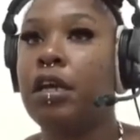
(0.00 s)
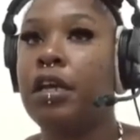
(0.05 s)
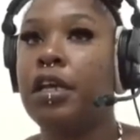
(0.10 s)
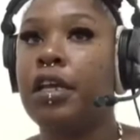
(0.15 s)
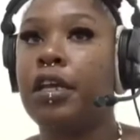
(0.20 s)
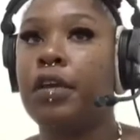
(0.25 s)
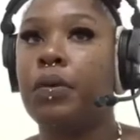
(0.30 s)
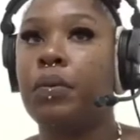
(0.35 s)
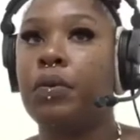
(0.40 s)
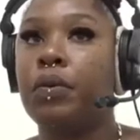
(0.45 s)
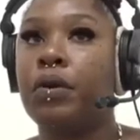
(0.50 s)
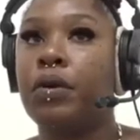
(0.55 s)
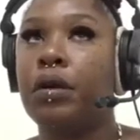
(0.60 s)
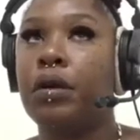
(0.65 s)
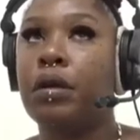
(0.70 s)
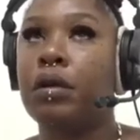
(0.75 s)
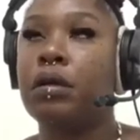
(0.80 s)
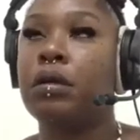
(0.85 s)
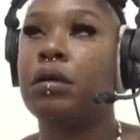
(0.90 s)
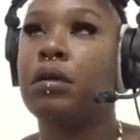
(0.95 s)
he
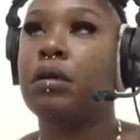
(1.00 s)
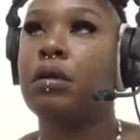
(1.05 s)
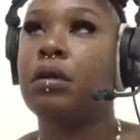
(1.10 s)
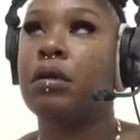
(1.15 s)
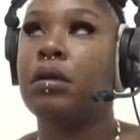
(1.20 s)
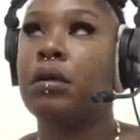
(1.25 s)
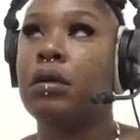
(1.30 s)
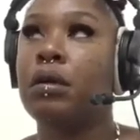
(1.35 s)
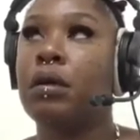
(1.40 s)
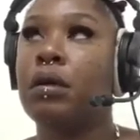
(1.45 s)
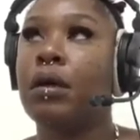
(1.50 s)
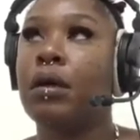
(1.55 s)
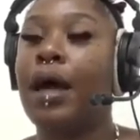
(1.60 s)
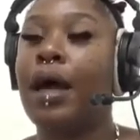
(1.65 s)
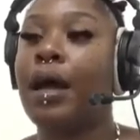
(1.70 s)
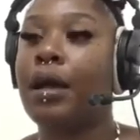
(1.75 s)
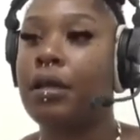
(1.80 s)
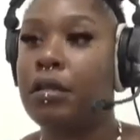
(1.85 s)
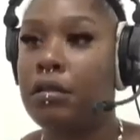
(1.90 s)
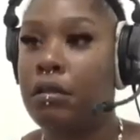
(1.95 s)
would
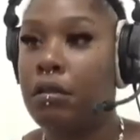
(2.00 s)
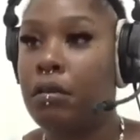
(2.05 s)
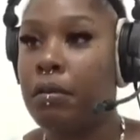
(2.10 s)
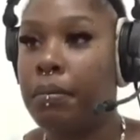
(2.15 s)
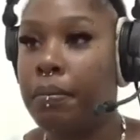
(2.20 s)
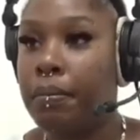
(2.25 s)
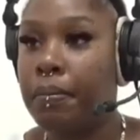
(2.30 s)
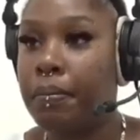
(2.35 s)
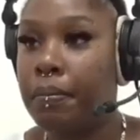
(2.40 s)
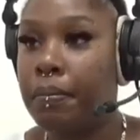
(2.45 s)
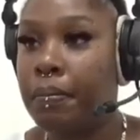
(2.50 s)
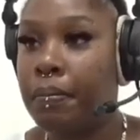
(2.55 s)
act up.